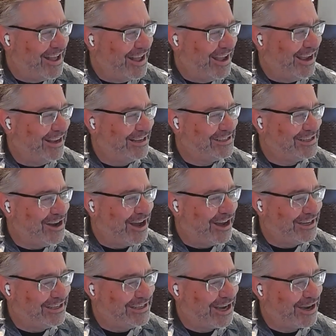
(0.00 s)
It's
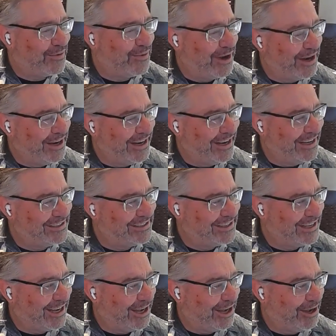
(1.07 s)
not a tech one. It's
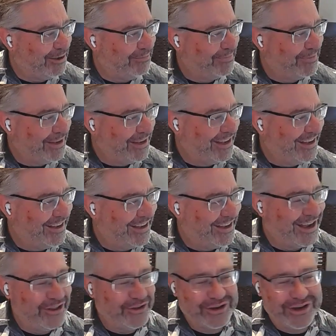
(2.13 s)

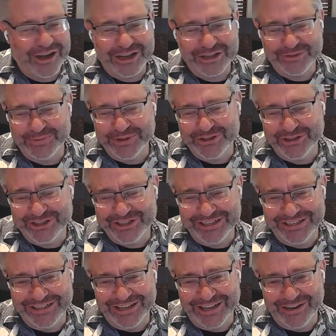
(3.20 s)
Heather Cox
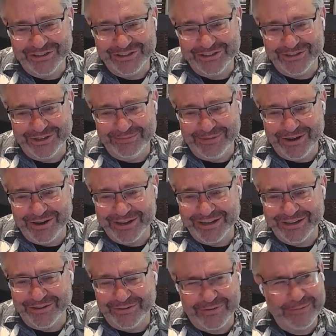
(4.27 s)
Richardson, Letters to an
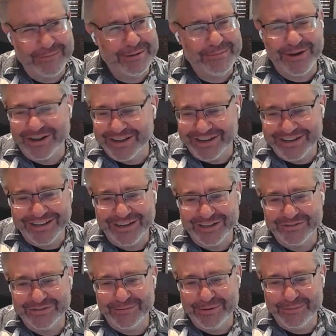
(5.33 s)
American, or From an American,
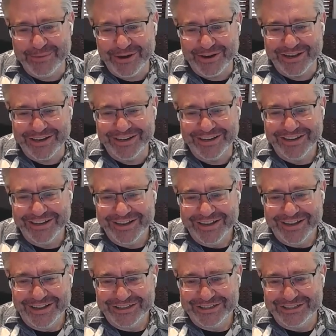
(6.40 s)
Letters from an American.
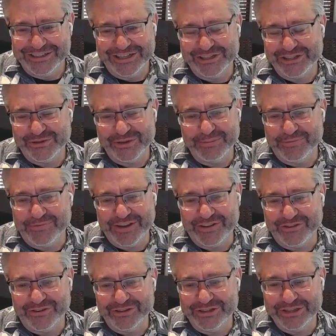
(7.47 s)
She's a history
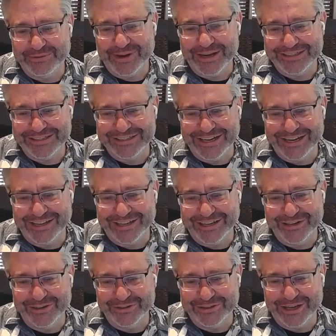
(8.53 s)
professor, and she writes a daily
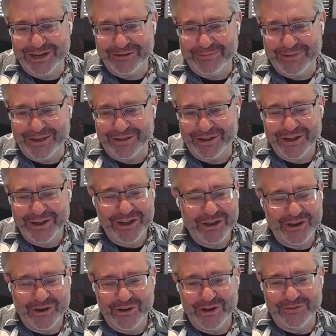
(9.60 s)
newsletter about
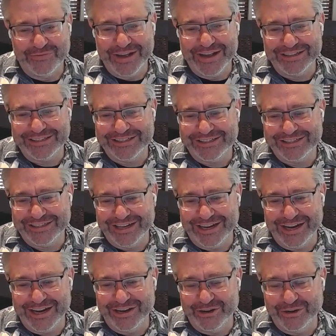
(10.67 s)
current events
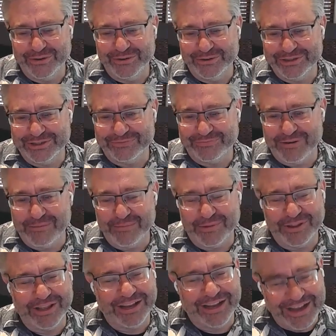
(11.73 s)
and news
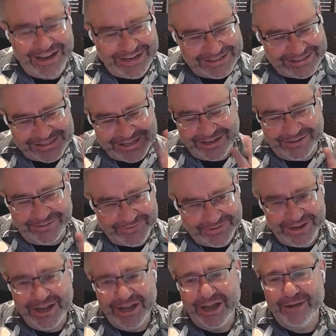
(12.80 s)
from the lens of
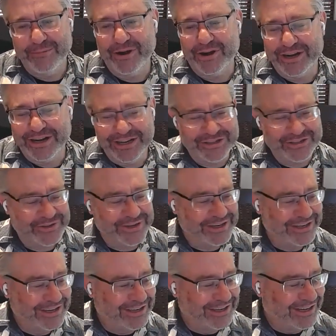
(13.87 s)
American history.